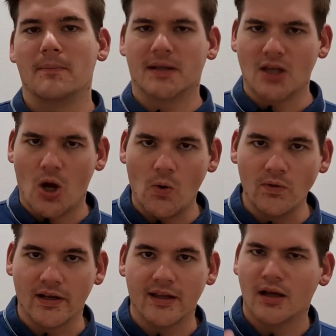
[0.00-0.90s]
but
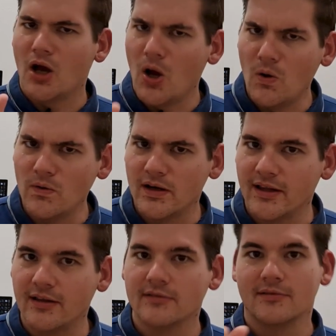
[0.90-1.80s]
only
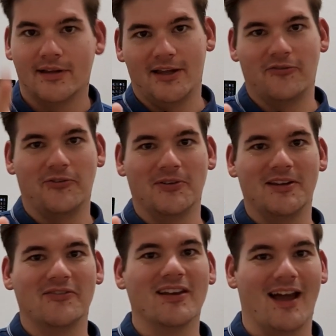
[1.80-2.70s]
if you
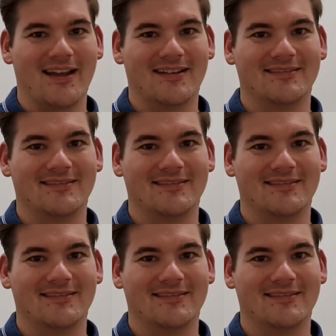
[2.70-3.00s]
leave a like.